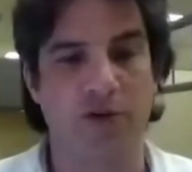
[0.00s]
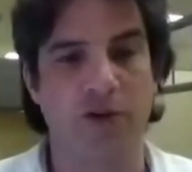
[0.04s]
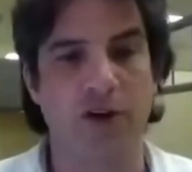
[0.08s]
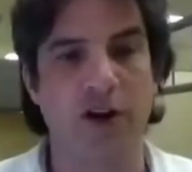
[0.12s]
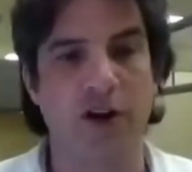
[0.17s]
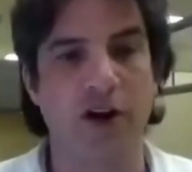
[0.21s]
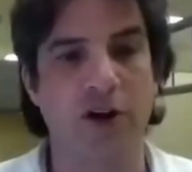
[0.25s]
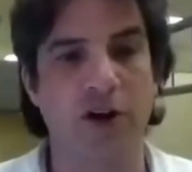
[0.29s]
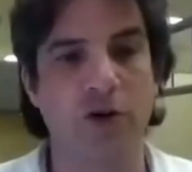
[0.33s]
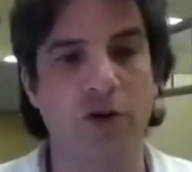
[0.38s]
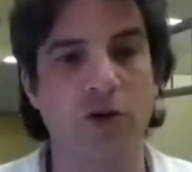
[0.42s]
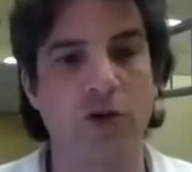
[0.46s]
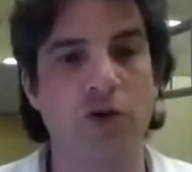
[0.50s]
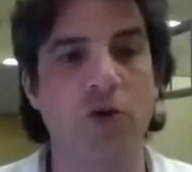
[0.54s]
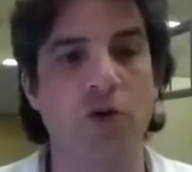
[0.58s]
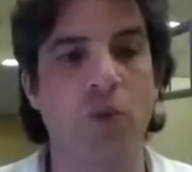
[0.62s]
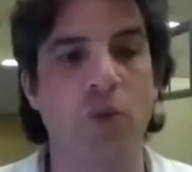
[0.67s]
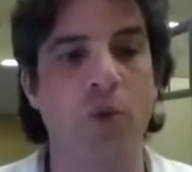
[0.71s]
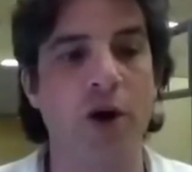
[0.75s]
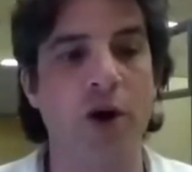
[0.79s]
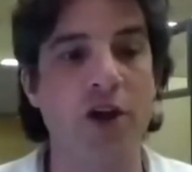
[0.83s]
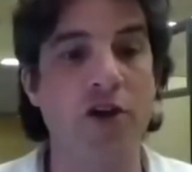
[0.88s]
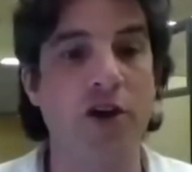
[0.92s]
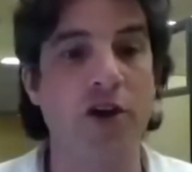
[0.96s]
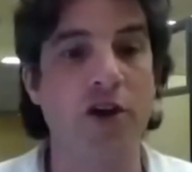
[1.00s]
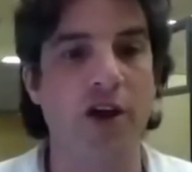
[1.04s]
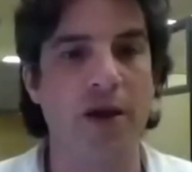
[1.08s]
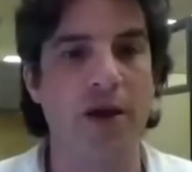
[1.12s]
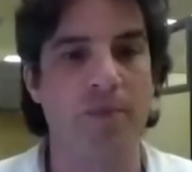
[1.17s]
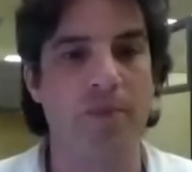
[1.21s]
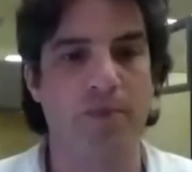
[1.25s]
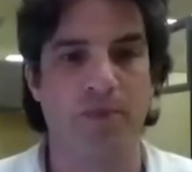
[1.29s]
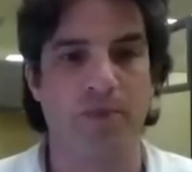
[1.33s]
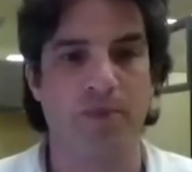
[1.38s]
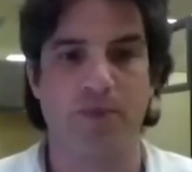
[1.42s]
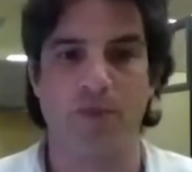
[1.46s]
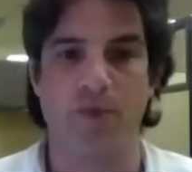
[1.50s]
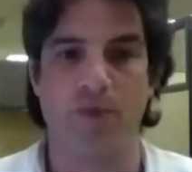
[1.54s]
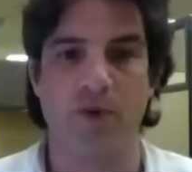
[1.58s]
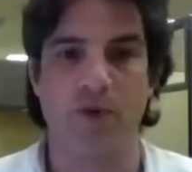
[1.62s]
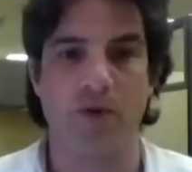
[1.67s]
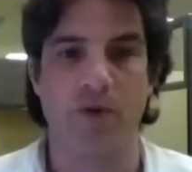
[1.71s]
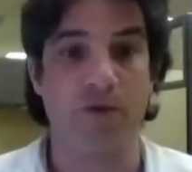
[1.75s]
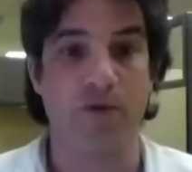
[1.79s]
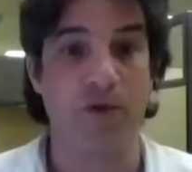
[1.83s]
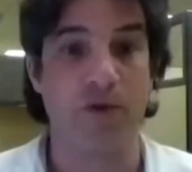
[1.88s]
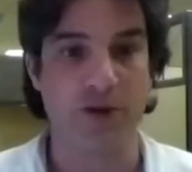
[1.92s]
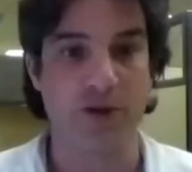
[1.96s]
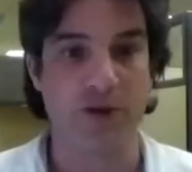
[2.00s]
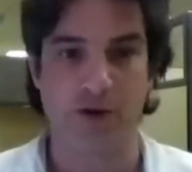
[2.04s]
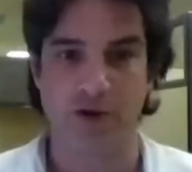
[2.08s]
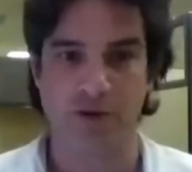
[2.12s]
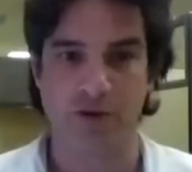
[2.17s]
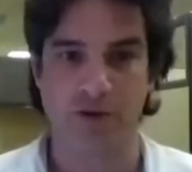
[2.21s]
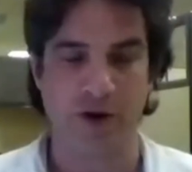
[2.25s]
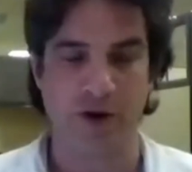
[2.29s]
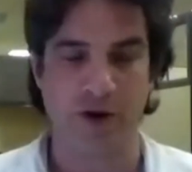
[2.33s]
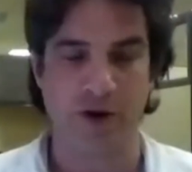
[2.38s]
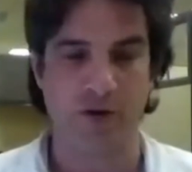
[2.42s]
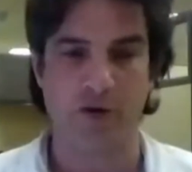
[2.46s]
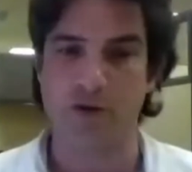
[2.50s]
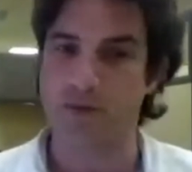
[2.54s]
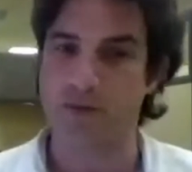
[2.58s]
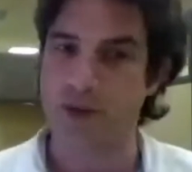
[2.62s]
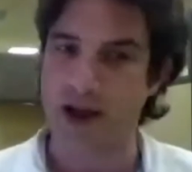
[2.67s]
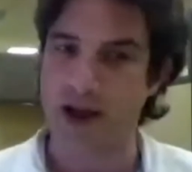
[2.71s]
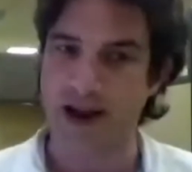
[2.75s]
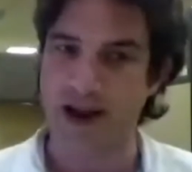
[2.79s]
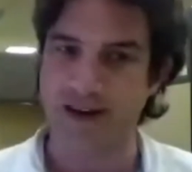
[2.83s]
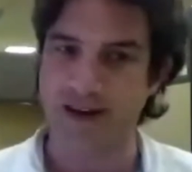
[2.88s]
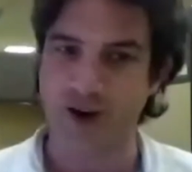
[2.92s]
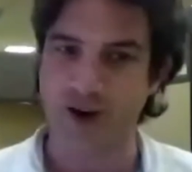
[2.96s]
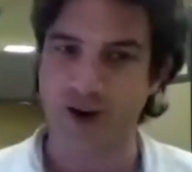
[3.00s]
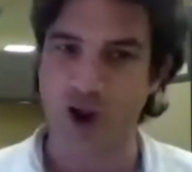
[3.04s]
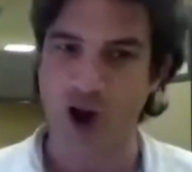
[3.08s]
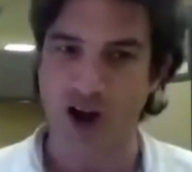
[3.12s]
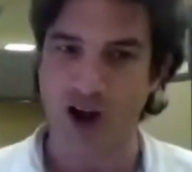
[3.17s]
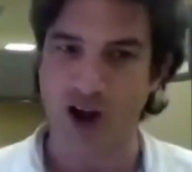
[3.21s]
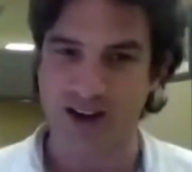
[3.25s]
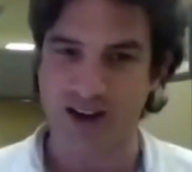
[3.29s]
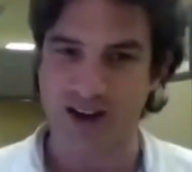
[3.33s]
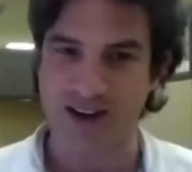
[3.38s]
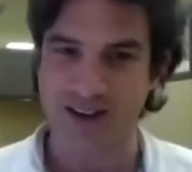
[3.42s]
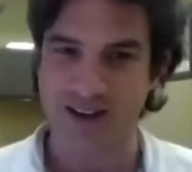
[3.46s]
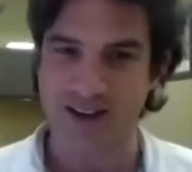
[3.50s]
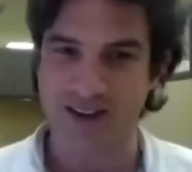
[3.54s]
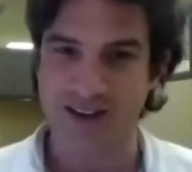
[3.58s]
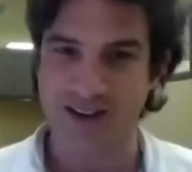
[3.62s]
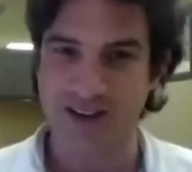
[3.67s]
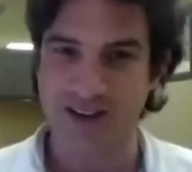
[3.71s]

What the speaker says: So it includes where you keep physical records behind the lock.